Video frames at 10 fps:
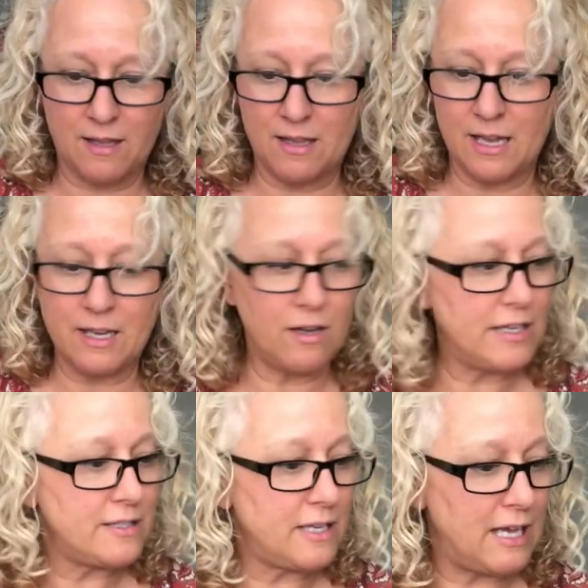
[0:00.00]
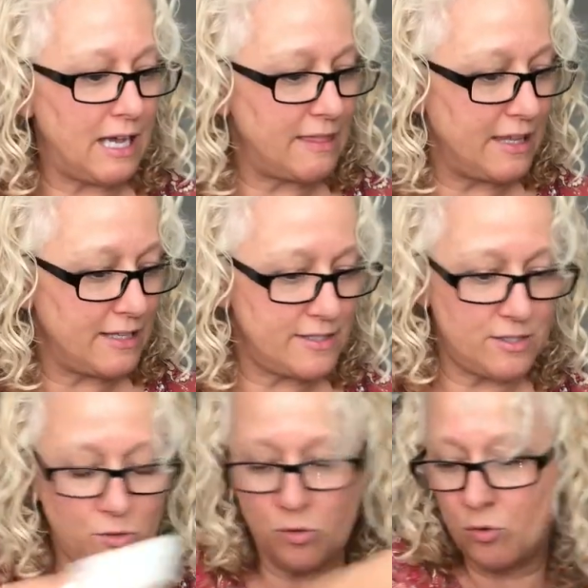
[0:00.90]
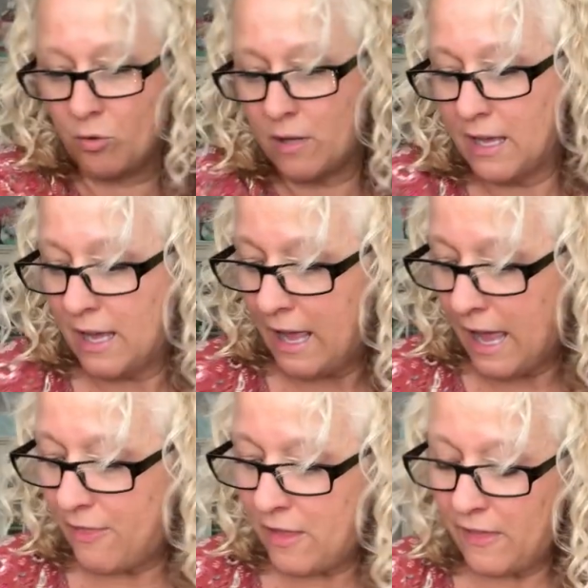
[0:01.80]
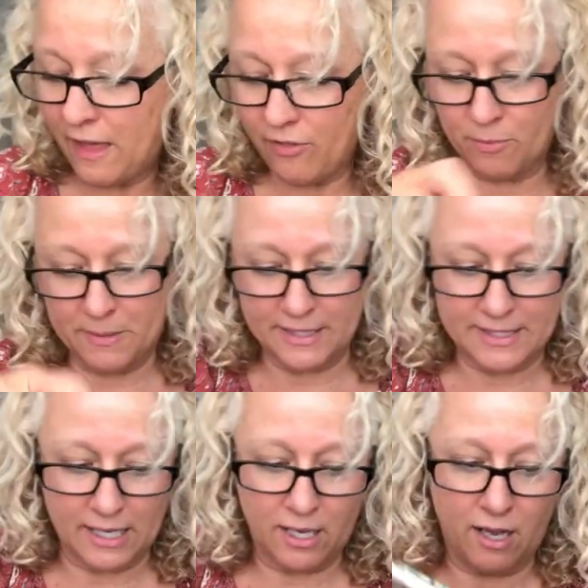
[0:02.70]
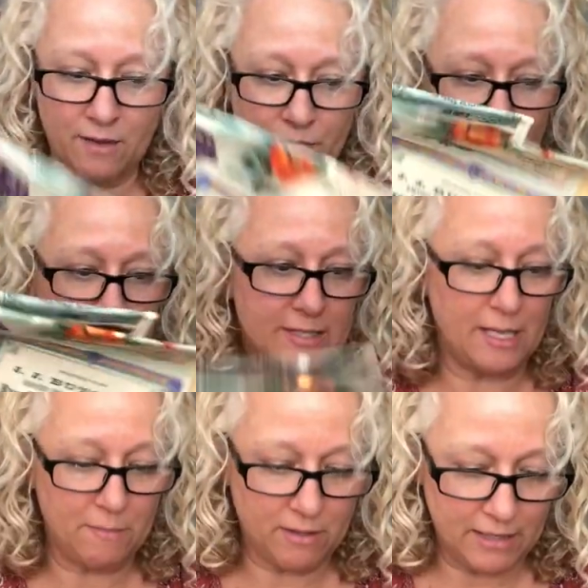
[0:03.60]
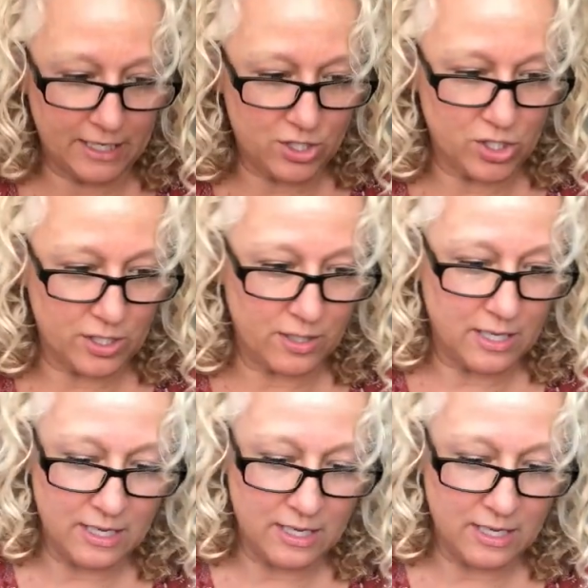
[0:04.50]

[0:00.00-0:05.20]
I know, I, I think it's so cool. And then the other piece I got from the same collection